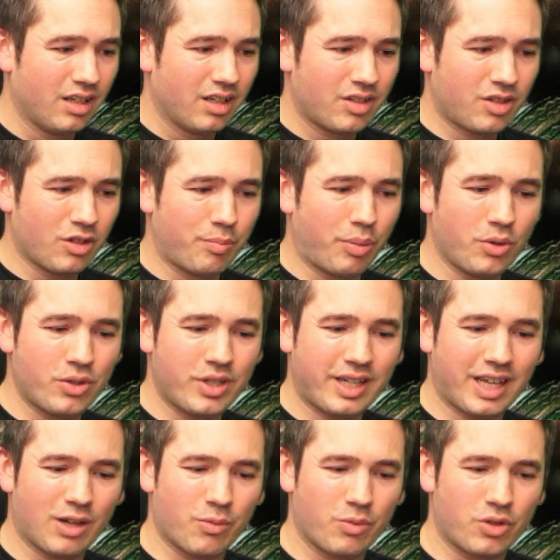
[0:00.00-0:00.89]
So
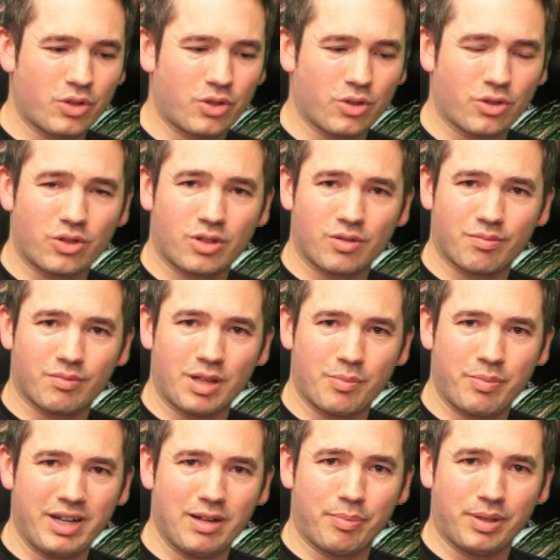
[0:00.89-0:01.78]
Pussycat was just
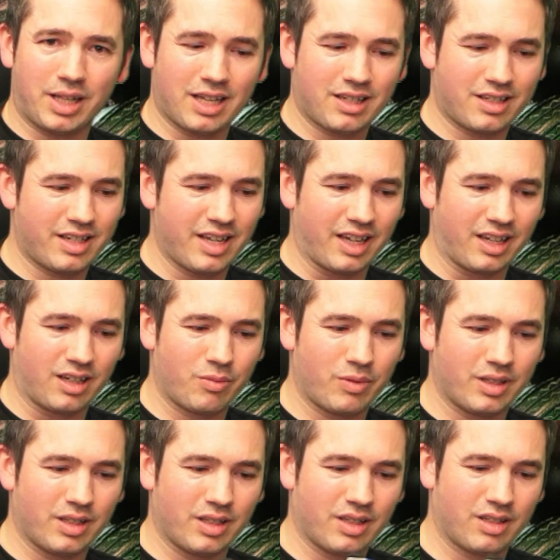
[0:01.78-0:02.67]
a bit of plastic
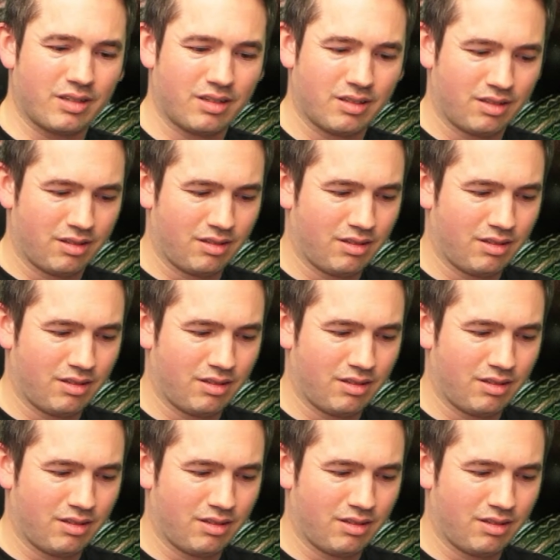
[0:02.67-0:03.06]
with a,